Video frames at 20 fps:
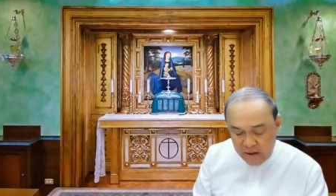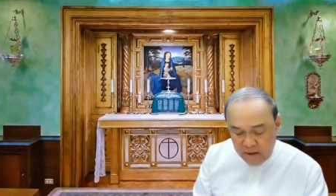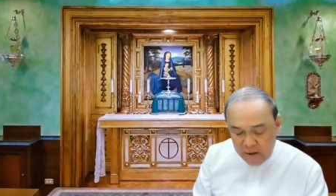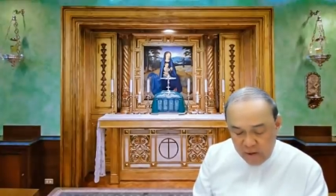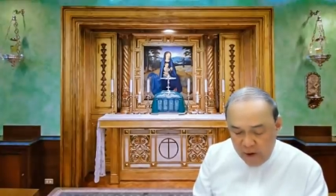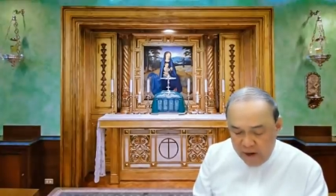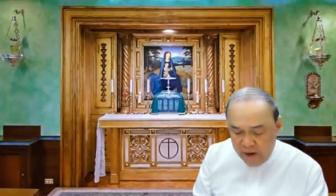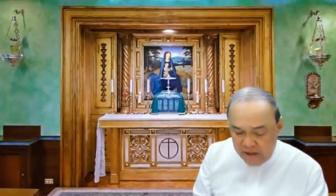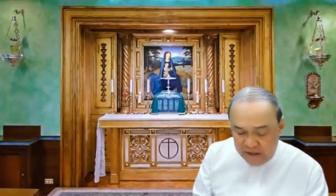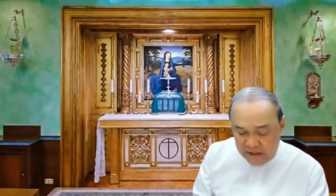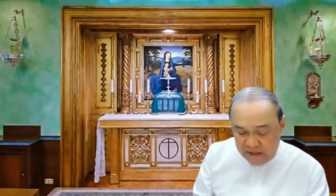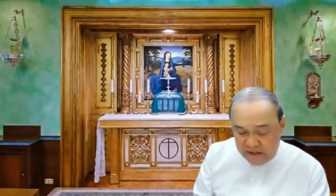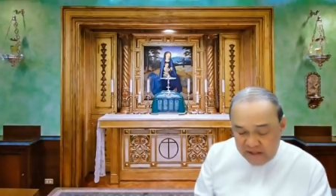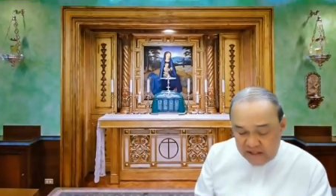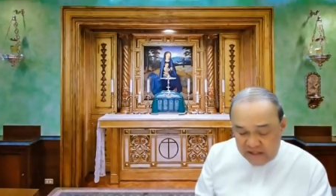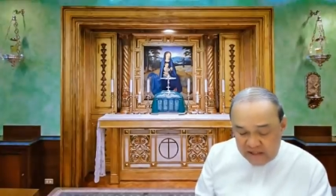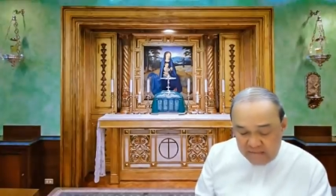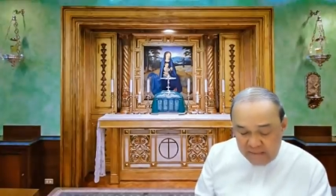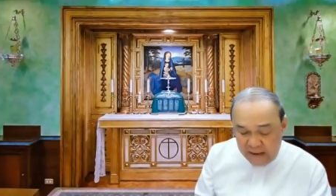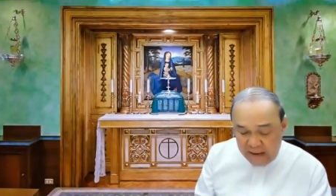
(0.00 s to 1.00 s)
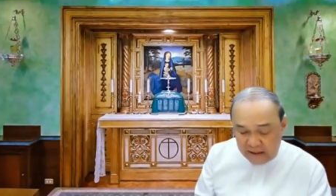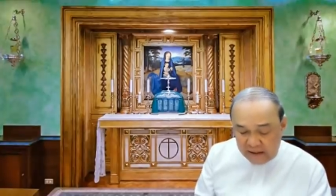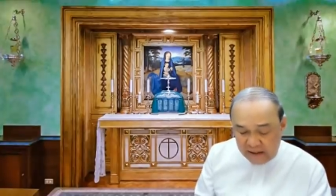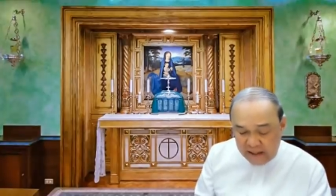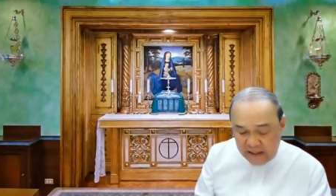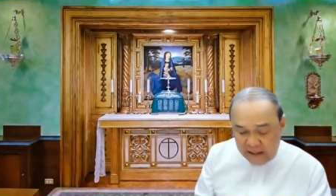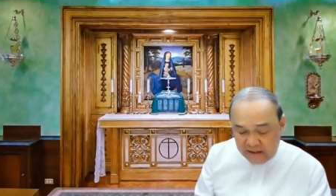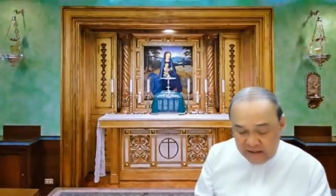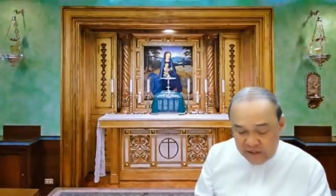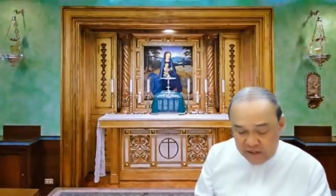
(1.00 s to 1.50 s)
Where did this man
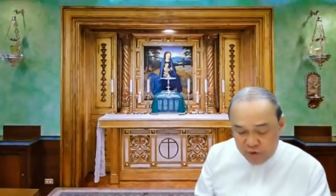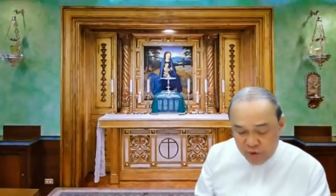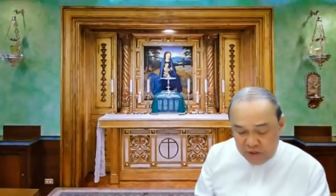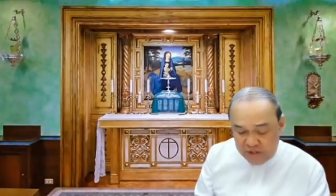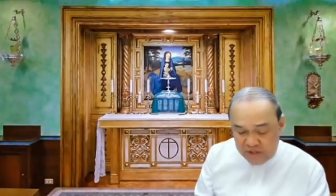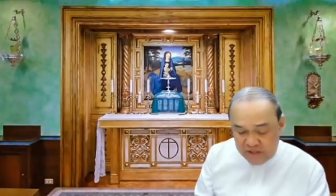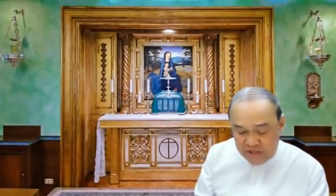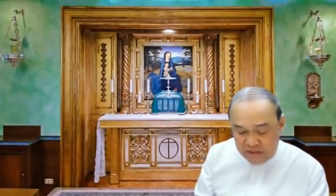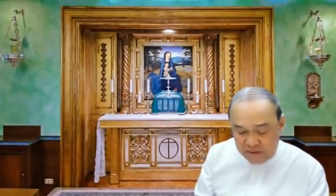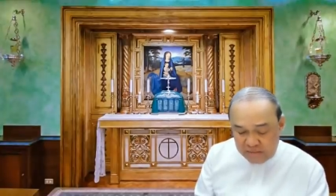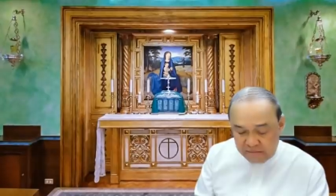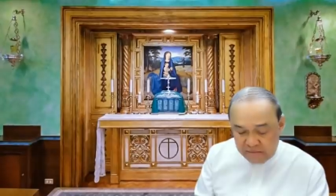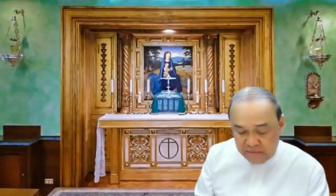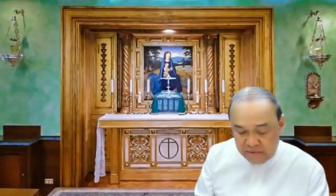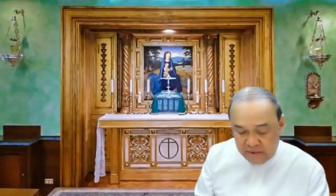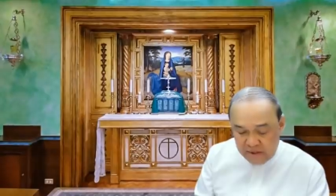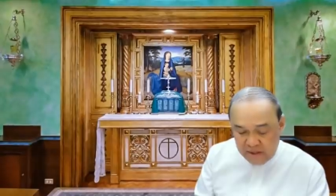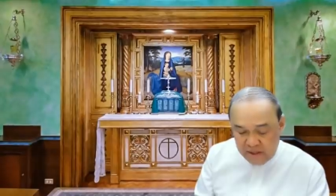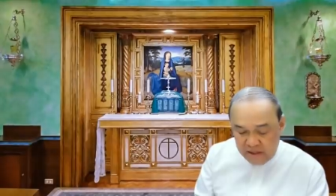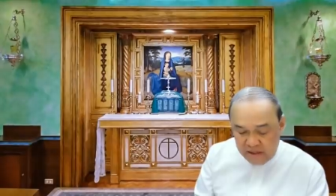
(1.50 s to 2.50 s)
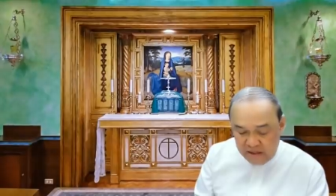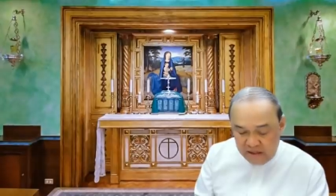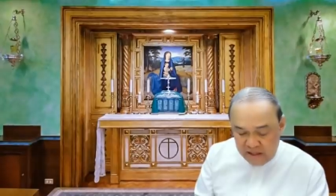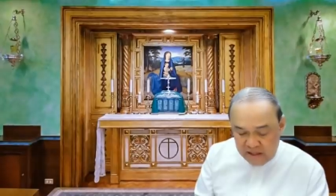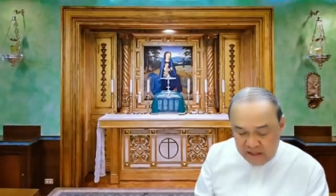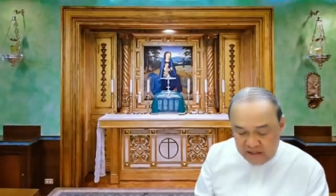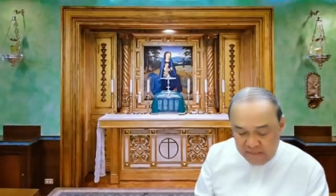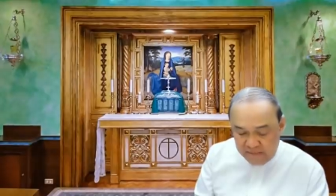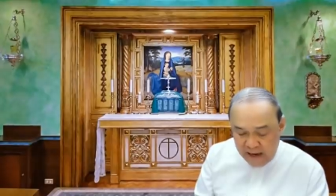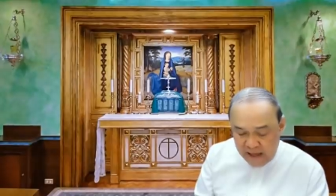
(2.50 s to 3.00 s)
get this wisdom and
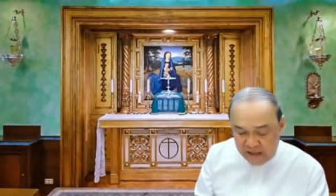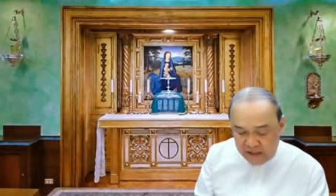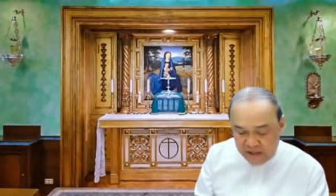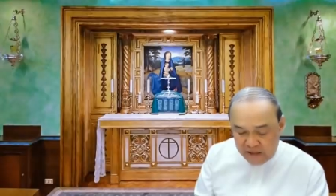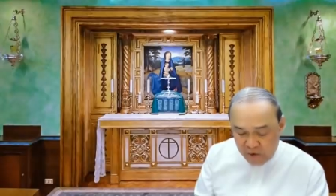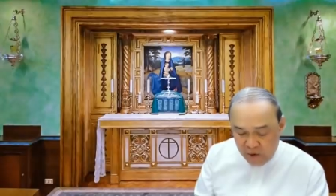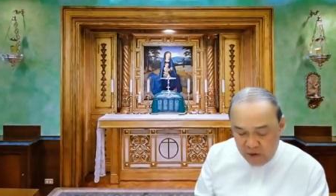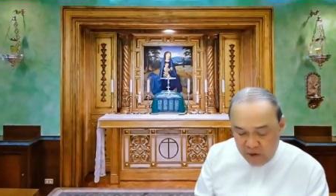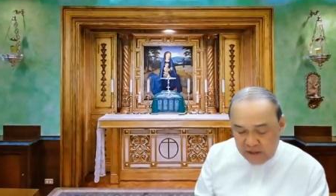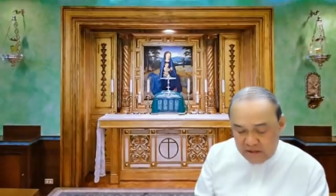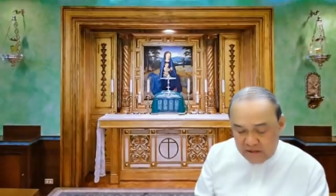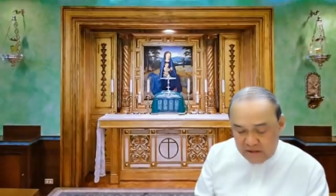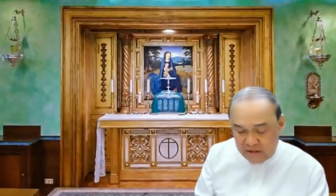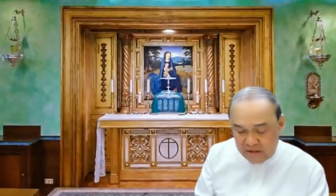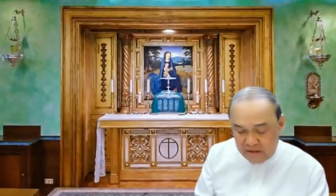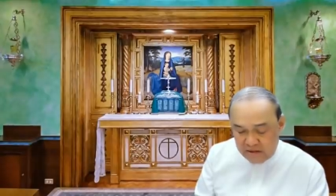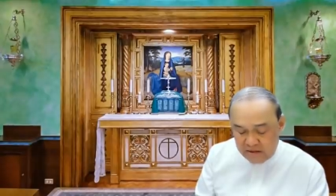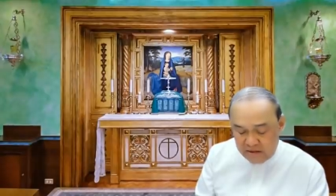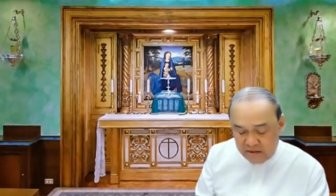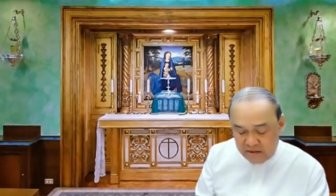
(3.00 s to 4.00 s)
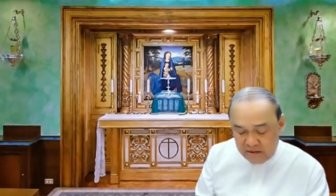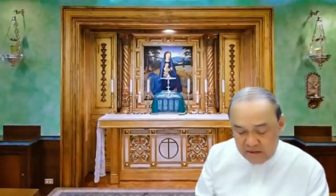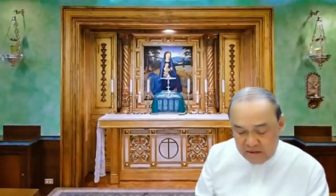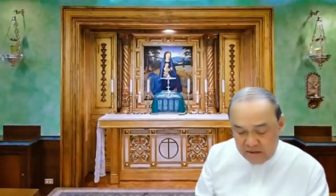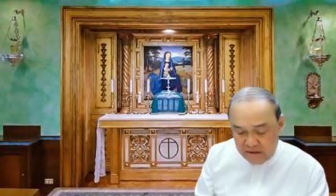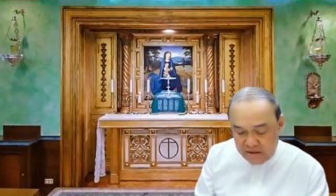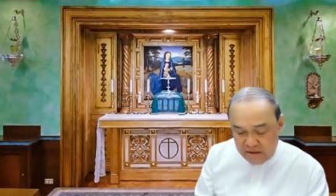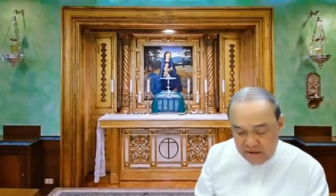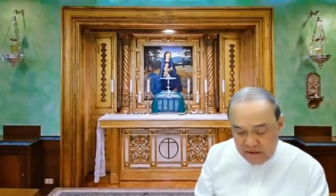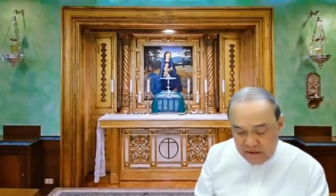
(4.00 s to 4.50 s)
these mighty works?
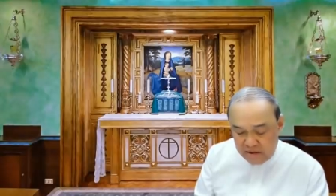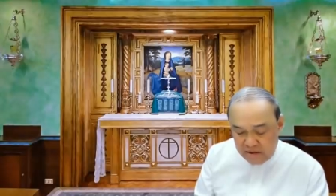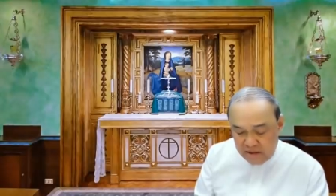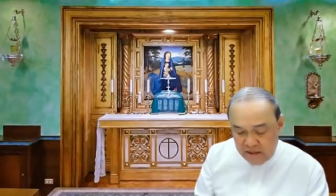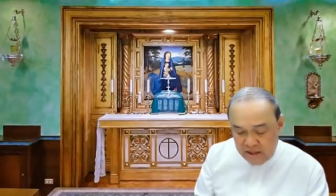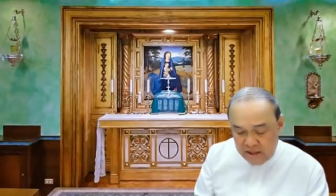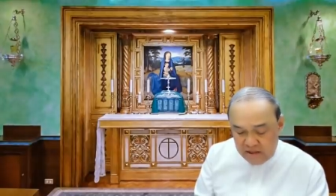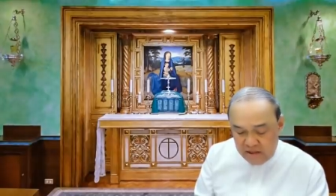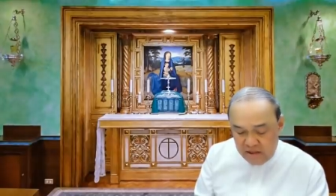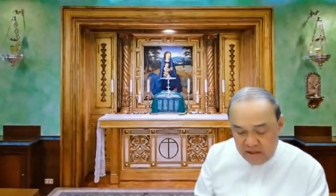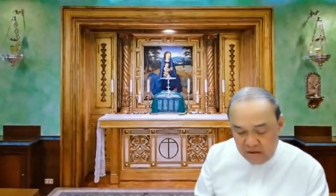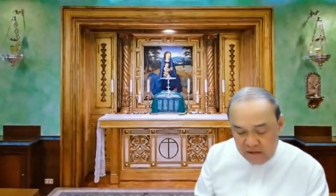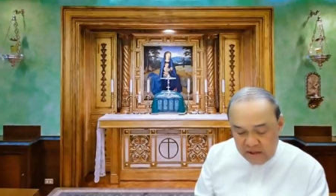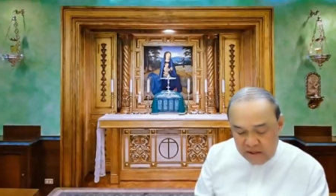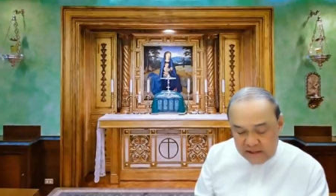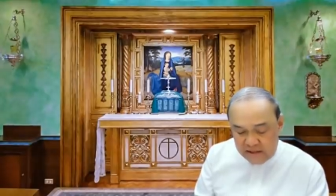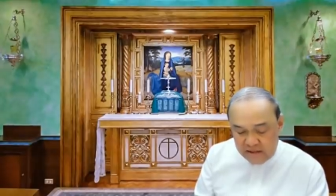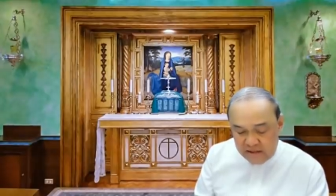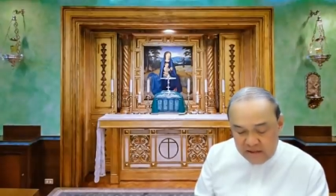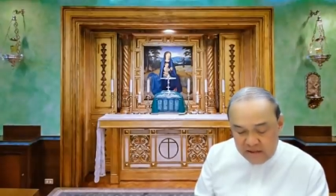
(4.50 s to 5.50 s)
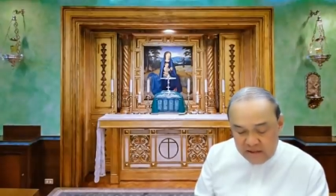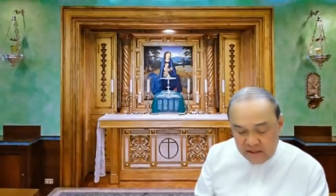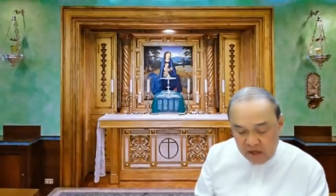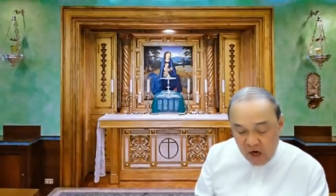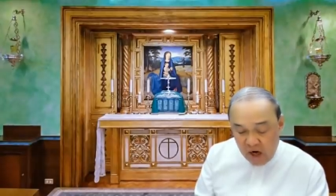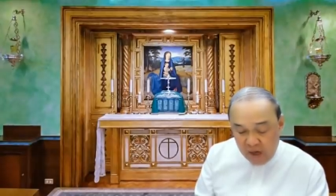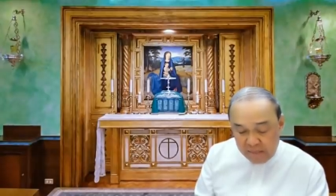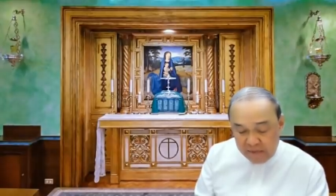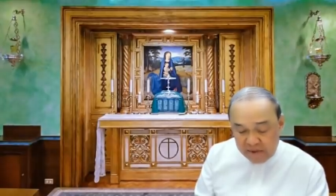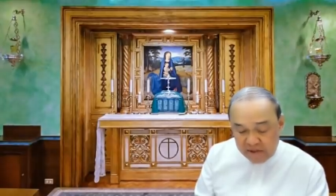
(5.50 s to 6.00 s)
Is not this the
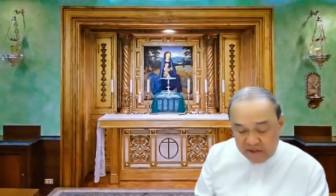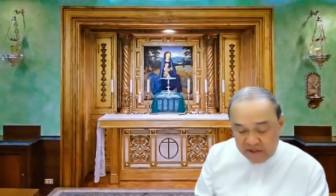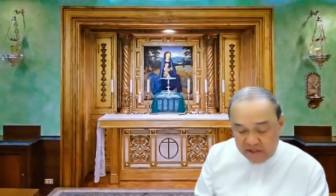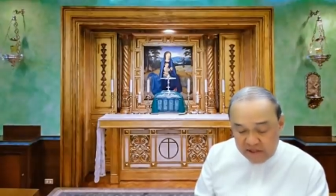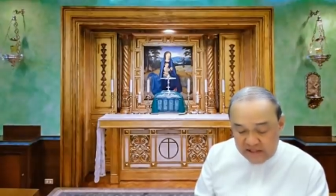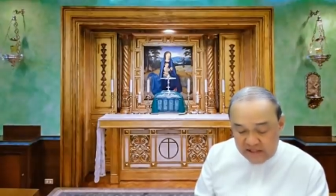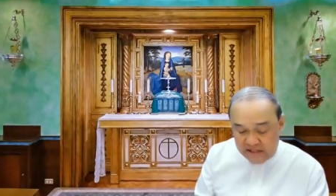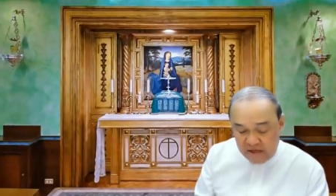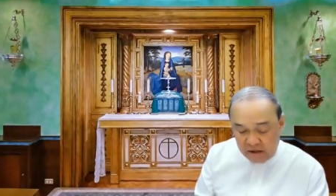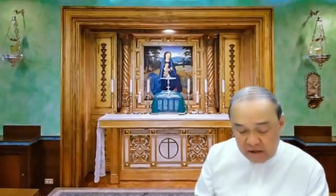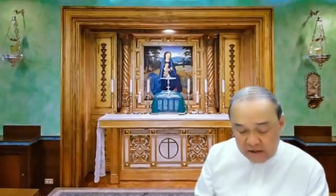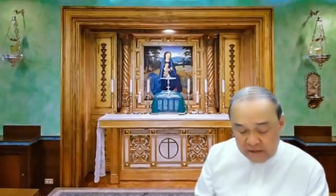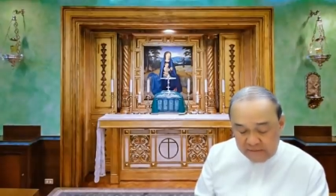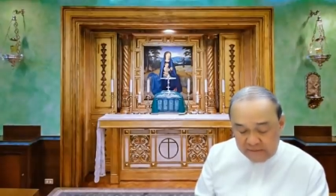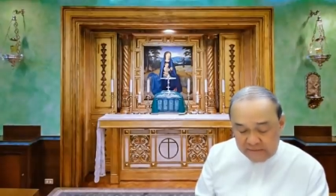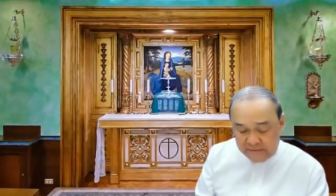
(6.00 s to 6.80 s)
carpenter's son?